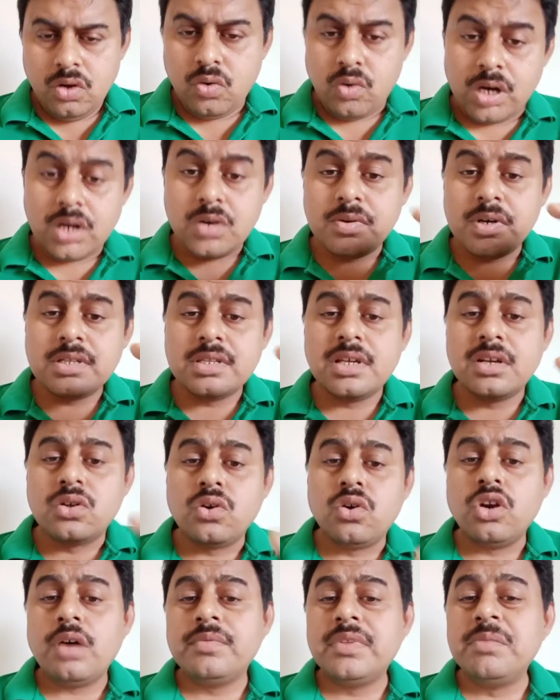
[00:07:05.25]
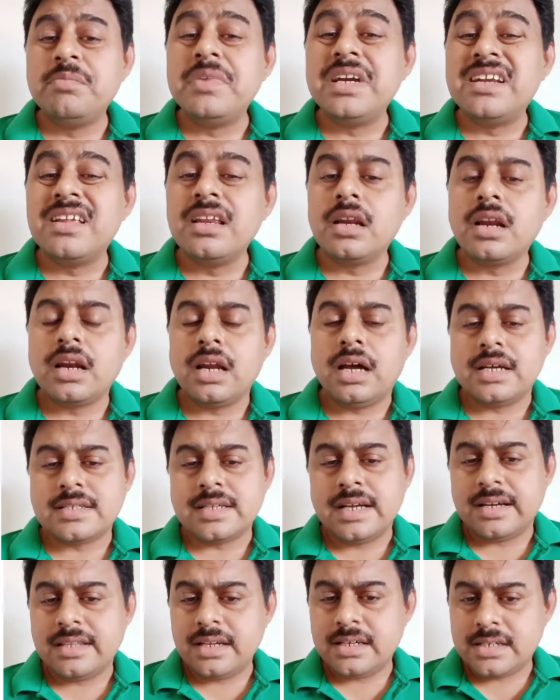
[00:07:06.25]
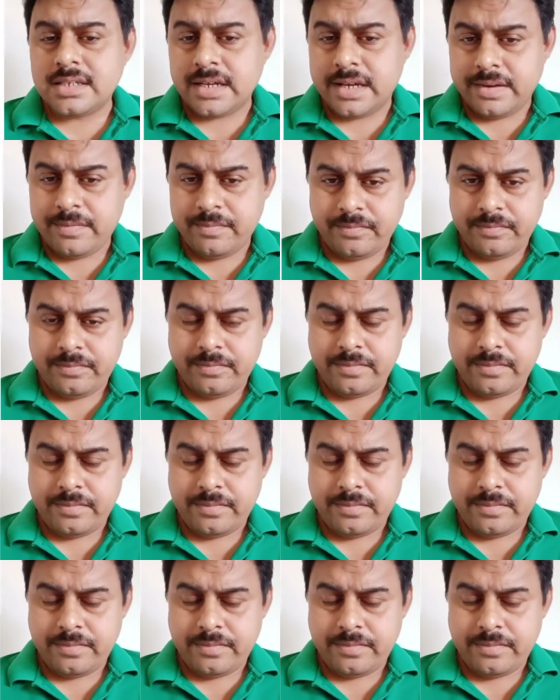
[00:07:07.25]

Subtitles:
What was the role of the middle class at that time?